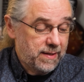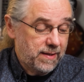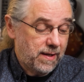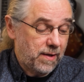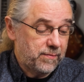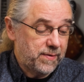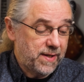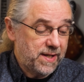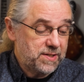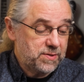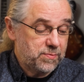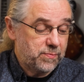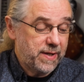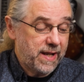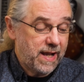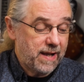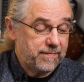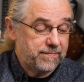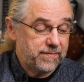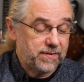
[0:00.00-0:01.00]
Now next we
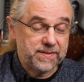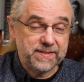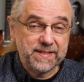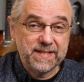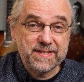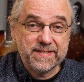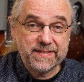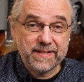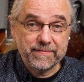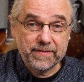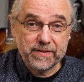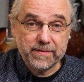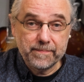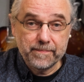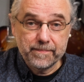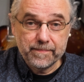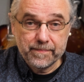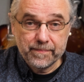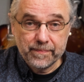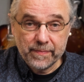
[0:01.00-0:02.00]
have a D7.
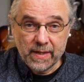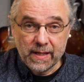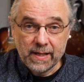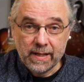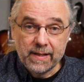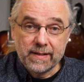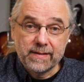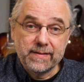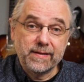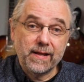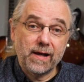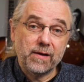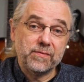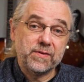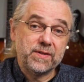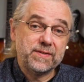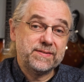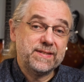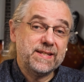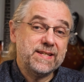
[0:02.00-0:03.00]
Now
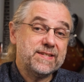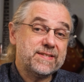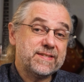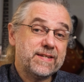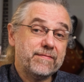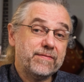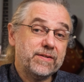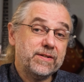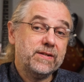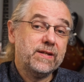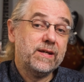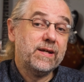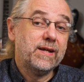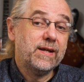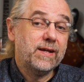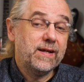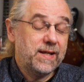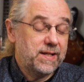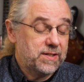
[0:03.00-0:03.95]
the D7,